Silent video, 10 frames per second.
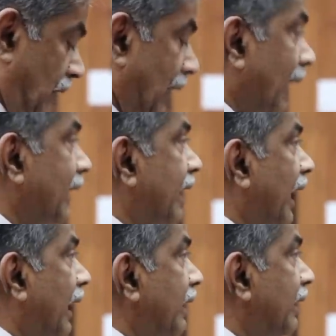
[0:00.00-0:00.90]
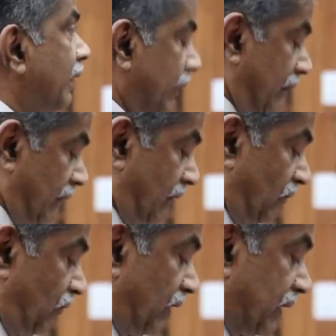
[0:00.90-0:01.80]
I can,
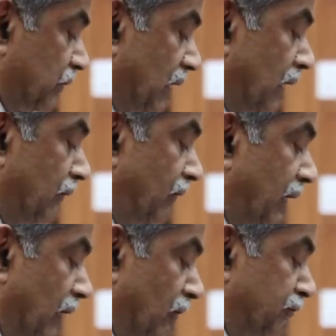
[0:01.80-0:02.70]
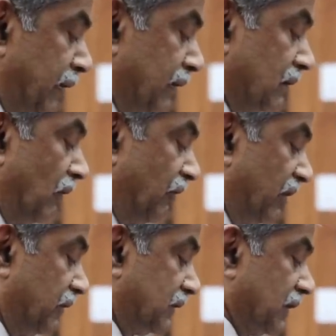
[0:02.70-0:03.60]
without any fear of being
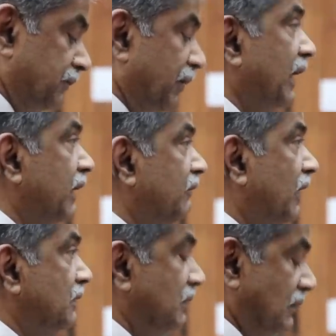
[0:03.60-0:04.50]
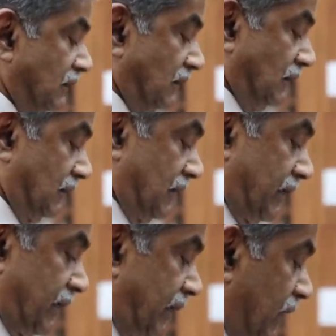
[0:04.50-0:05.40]
controverted by anyone,
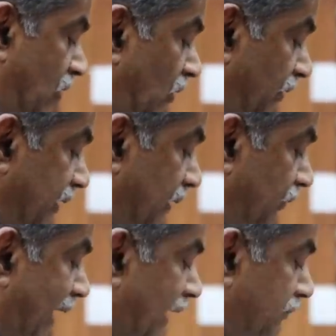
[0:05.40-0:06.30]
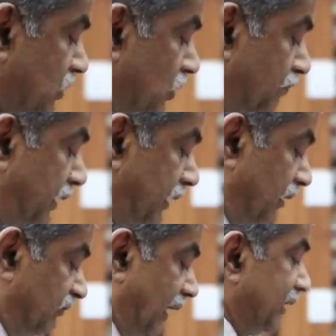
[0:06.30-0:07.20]
echoing the unanimous opinion
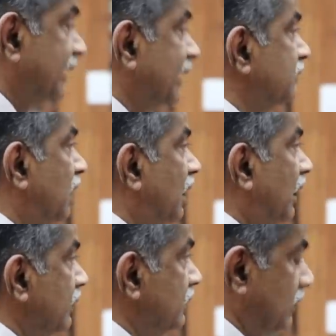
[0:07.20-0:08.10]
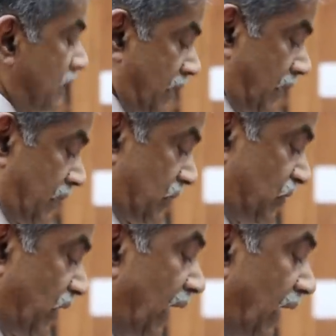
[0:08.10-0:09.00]
of the entire bar,
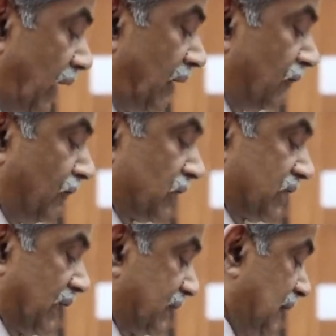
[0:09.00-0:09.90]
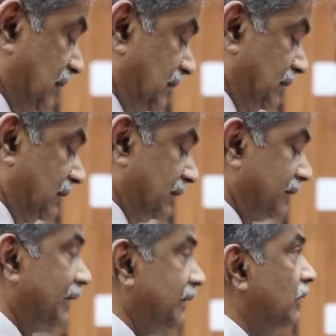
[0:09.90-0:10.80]
say for certain that your